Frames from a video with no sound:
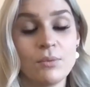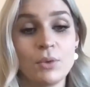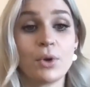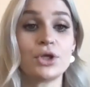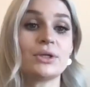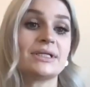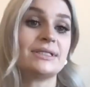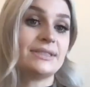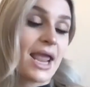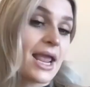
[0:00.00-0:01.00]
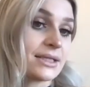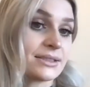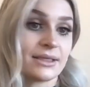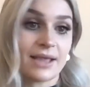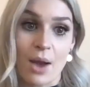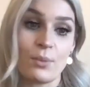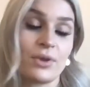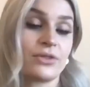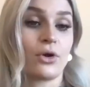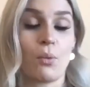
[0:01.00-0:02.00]
We want you to dance again
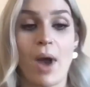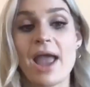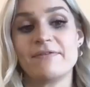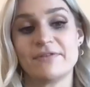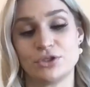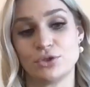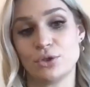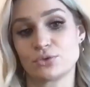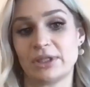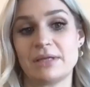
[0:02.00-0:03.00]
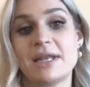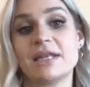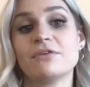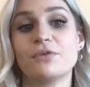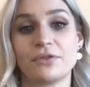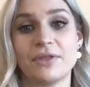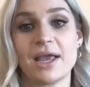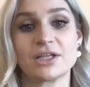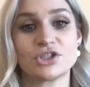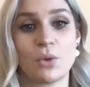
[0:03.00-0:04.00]
with your wife and do those really meaningful things.